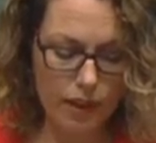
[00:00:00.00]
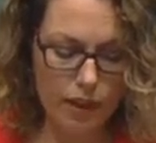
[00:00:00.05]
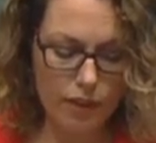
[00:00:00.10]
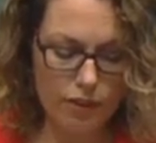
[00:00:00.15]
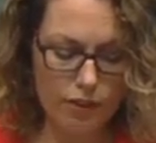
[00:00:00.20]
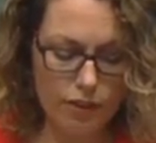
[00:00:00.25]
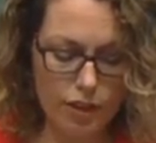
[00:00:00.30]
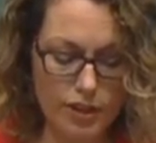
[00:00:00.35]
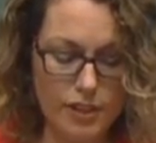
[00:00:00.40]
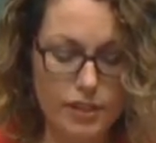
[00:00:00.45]

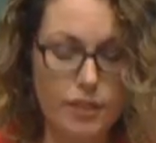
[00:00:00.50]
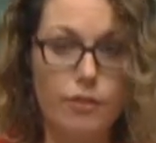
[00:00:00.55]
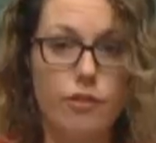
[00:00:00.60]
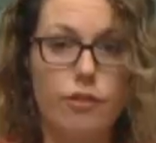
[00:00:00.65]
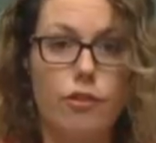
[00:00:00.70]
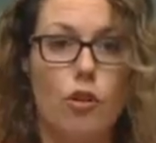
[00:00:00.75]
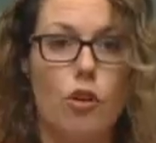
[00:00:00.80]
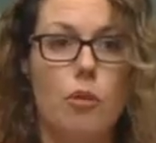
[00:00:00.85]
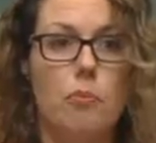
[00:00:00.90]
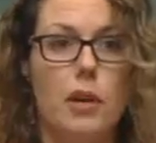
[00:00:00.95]
First and
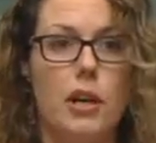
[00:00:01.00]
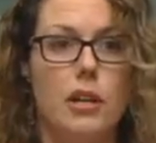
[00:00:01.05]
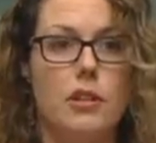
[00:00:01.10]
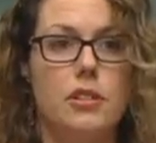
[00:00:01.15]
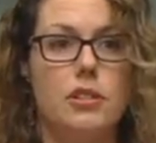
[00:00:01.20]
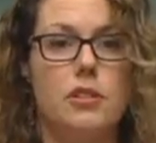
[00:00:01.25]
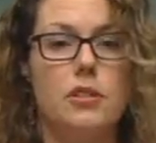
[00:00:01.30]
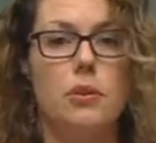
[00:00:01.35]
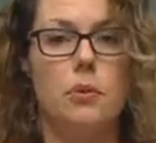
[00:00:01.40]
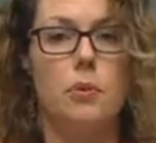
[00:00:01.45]

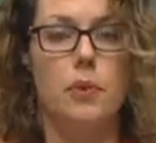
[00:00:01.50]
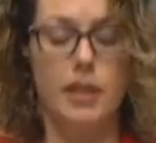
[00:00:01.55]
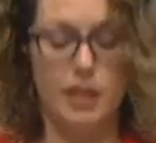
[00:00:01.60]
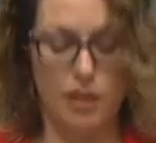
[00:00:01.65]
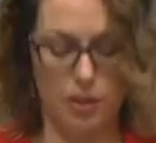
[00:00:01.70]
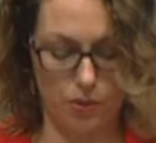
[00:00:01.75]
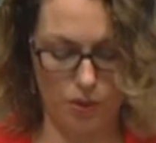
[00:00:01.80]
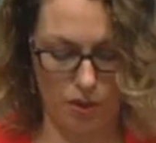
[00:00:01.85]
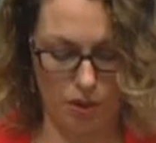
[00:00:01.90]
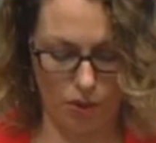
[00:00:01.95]
foremost, we
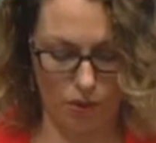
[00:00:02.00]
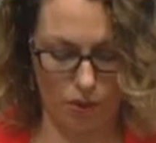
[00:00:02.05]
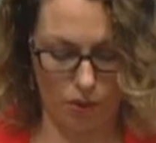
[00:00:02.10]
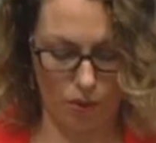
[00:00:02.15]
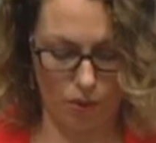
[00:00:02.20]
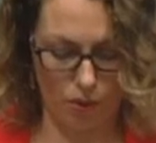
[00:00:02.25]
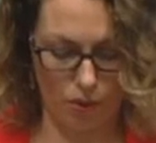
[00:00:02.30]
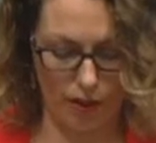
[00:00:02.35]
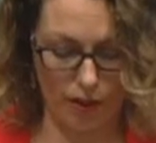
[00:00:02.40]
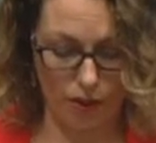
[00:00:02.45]
need
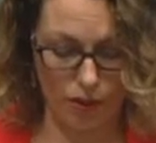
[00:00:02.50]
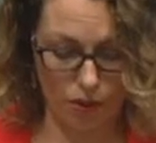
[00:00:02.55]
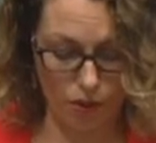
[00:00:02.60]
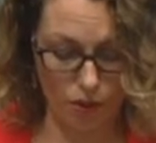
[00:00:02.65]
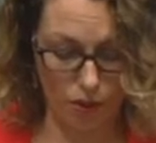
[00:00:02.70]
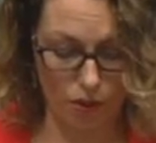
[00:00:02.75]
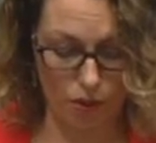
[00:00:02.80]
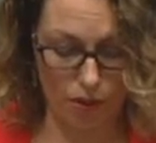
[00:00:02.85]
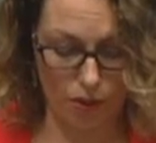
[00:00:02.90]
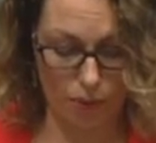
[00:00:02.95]
to
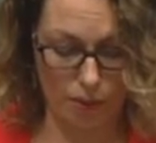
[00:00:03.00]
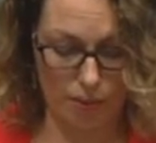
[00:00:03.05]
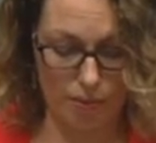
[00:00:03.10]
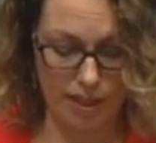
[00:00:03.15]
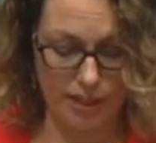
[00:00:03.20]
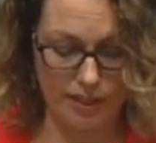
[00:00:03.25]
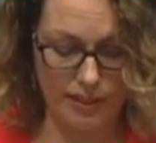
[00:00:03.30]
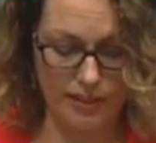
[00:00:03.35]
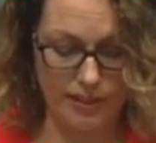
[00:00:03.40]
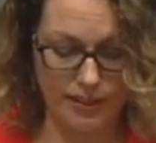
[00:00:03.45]
ensure that
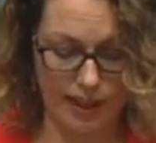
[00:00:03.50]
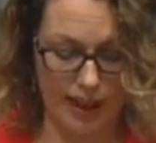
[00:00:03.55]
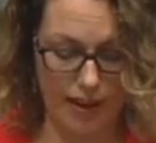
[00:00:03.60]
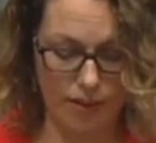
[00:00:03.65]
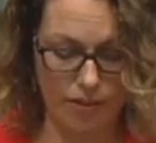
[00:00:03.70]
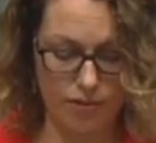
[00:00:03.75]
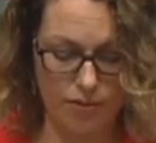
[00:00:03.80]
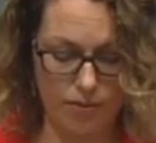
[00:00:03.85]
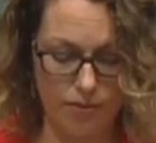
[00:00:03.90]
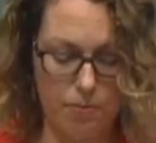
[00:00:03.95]
women are
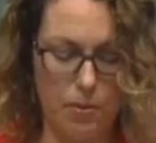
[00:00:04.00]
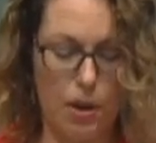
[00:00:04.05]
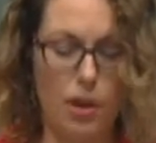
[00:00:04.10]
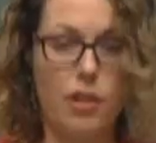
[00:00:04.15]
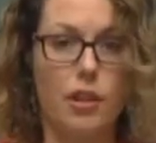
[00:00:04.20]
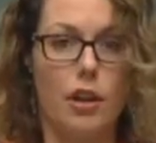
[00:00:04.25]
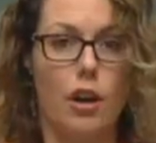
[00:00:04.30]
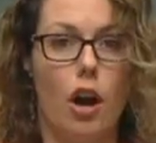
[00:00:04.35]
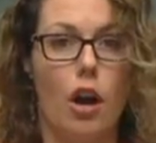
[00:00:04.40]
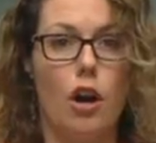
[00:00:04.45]
safe,
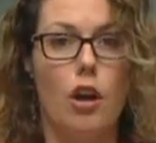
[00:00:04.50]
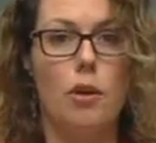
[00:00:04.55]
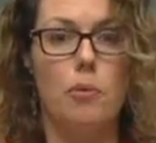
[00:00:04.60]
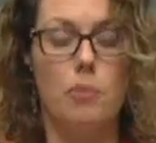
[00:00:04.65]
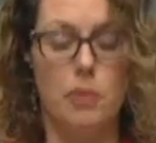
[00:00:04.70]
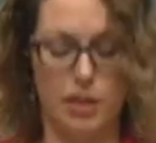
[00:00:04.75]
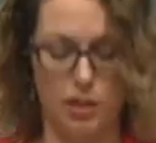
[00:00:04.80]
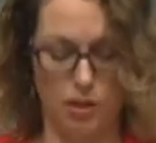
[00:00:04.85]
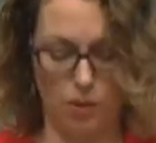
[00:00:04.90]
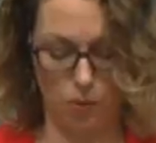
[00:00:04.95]
both at
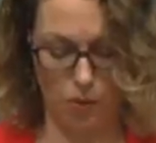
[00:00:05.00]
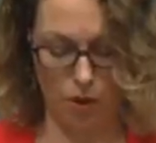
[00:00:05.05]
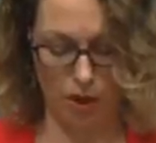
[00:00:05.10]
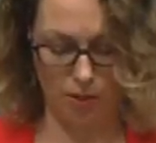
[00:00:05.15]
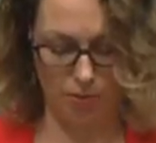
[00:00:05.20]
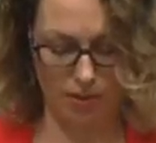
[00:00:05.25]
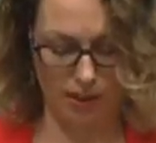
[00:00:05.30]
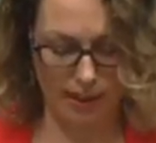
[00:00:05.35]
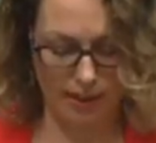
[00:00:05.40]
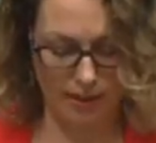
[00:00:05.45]
home and in the
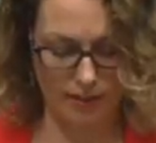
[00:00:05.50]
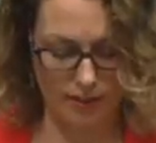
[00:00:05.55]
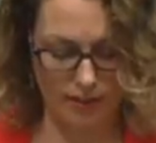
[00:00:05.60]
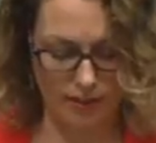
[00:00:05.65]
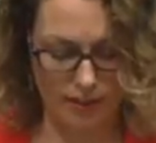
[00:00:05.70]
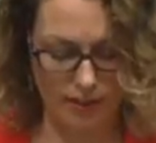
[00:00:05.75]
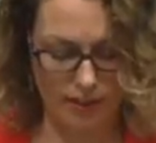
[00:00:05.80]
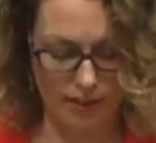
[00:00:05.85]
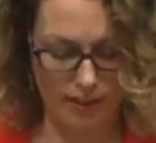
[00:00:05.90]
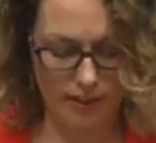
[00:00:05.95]
workplace.
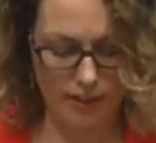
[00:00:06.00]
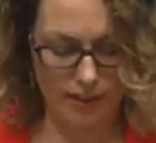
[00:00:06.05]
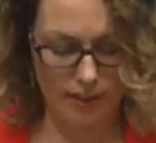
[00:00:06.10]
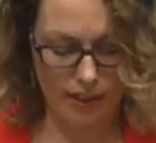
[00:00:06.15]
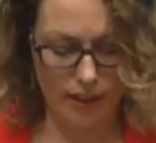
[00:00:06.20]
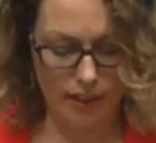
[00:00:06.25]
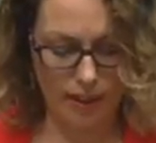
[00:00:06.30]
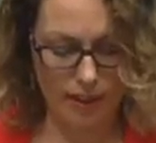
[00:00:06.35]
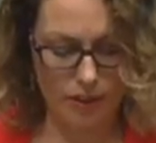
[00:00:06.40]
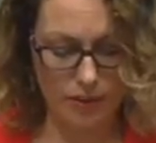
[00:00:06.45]

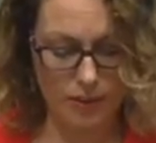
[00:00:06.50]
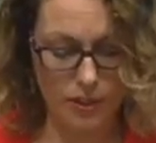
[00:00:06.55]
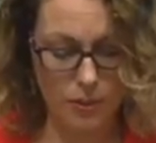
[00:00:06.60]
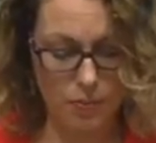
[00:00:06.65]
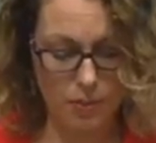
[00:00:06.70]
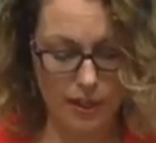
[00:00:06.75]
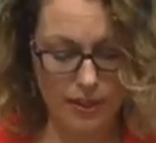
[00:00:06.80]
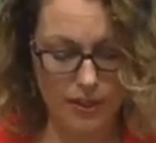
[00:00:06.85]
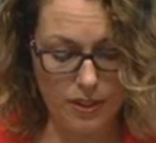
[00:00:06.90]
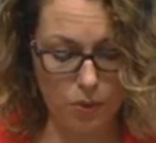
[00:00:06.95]
The
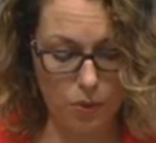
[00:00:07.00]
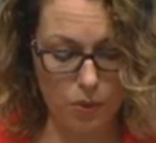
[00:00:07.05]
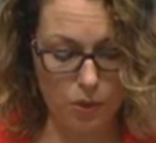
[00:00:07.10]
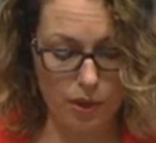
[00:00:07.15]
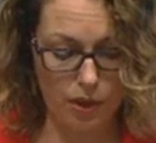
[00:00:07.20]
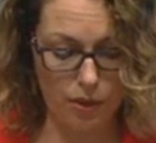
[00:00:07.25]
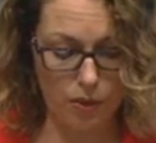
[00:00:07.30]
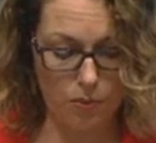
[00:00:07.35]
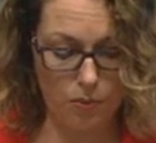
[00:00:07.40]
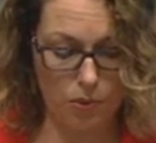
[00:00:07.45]
Respect at
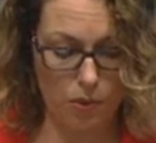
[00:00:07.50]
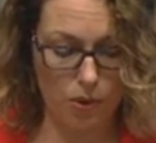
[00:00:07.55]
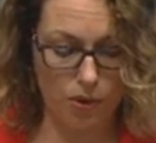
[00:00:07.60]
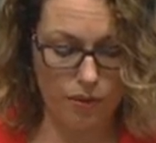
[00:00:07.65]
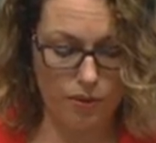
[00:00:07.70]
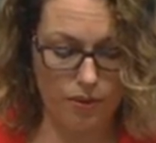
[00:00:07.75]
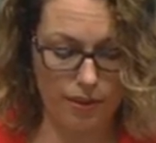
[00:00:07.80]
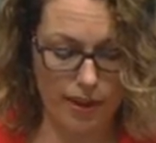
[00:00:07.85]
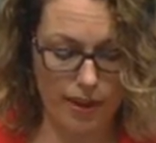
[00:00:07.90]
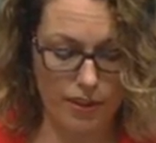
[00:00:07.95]
Work
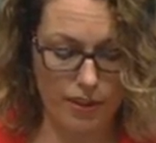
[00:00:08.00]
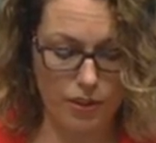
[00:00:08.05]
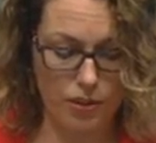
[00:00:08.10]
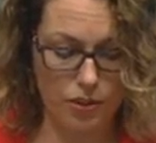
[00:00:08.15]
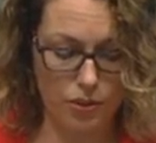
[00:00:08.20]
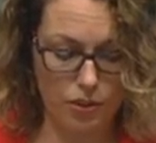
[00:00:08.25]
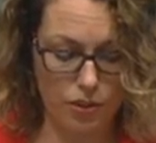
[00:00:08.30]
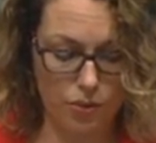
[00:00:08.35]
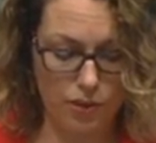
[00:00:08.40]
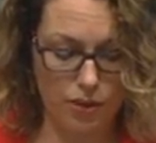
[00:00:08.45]
report found that
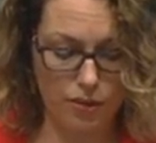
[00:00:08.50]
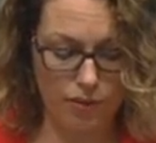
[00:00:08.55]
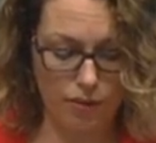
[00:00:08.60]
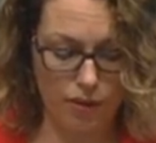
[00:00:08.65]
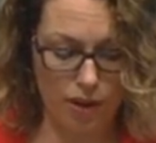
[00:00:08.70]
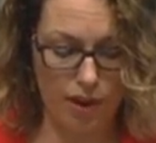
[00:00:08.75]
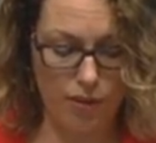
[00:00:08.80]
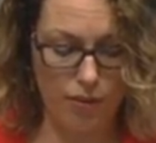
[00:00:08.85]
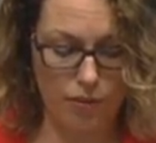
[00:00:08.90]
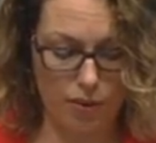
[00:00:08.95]
2 in
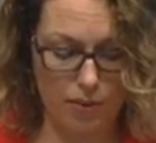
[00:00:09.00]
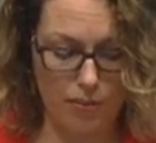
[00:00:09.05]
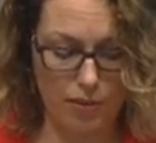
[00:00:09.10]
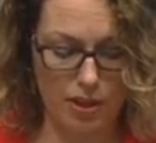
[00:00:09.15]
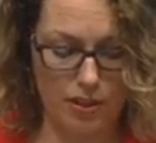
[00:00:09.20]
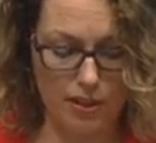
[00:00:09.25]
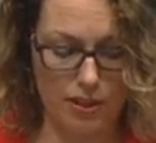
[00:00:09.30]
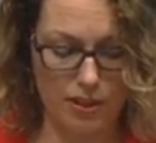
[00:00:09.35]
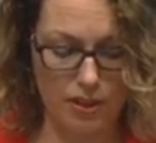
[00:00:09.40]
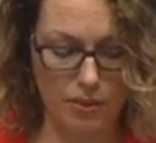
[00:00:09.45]
5
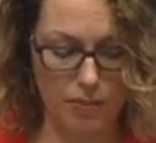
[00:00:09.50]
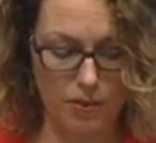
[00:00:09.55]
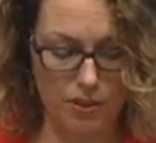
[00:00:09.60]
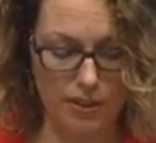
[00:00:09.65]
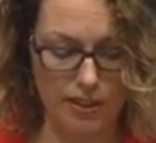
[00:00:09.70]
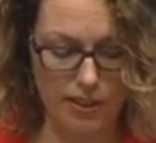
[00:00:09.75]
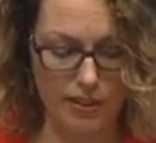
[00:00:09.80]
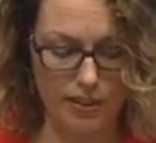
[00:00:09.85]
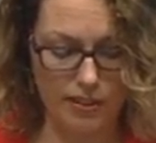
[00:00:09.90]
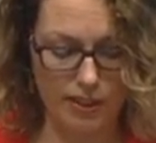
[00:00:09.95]
women
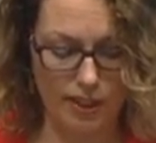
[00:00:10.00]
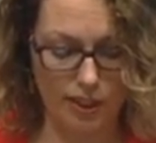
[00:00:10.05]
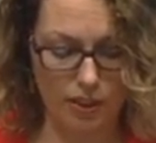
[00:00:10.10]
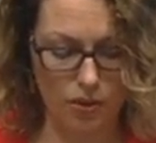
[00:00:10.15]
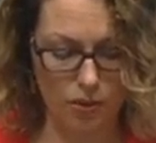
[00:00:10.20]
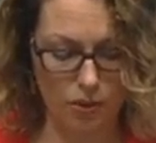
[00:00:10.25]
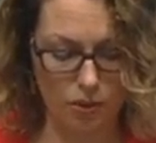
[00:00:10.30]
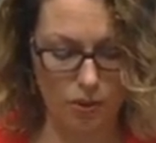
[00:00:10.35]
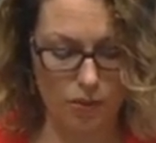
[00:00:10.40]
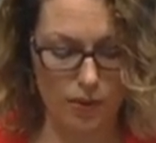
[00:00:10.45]
experienced
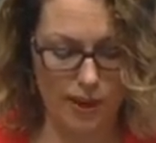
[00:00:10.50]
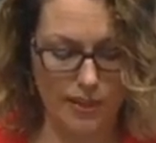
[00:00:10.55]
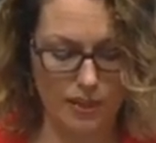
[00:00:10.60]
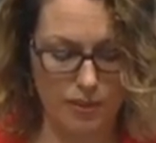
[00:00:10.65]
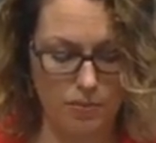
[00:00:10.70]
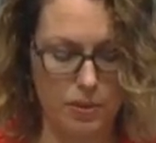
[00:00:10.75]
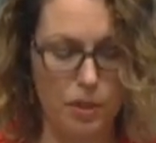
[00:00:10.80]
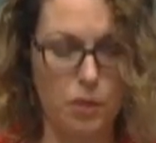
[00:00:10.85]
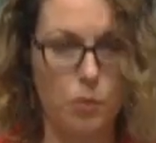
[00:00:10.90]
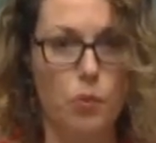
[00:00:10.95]
sexual
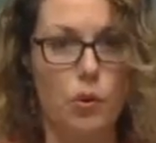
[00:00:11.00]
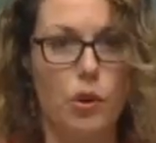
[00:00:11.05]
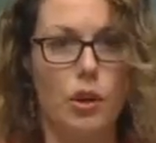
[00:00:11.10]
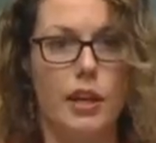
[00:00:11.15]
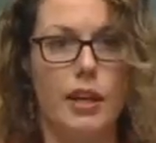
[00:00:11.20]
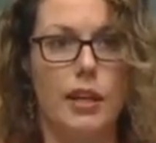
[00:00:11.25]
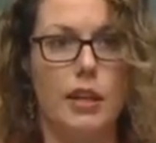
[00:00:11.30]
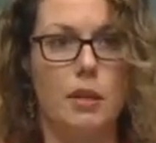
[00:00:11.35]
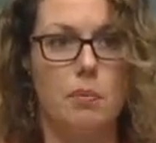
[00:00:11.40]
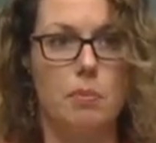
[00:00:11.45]
harassment at
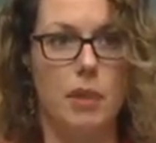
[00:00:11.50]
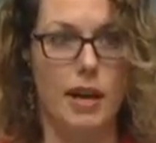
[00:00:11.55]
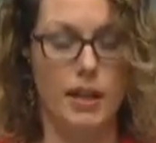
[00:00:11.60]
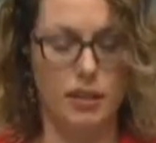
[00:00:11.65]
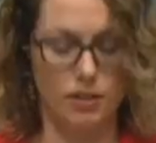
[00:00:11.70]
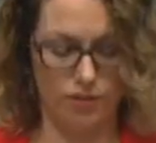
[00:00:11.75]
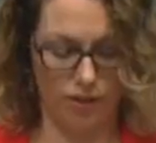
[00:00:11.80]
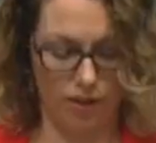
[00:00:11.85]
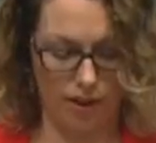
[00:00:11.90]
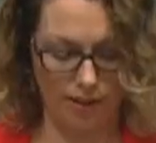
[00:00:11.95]
work in the
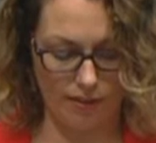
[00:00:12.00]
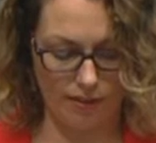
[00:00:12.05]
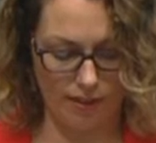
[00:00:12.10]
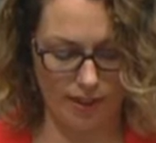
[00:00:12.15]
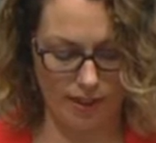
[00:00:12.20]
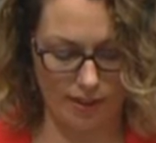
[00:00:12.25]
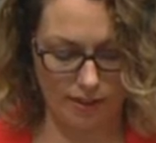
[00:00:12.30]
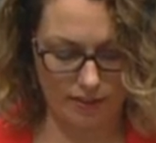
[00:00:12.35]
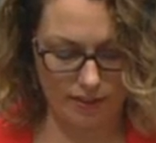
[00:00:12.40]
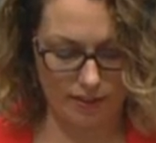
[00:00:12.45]
past 5
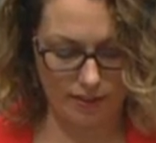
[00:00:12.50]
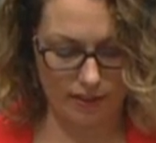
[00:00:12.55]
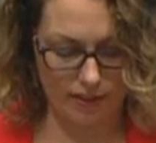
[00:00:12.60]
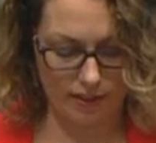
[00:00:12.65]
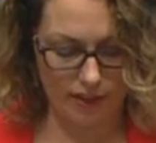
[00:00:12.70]
years.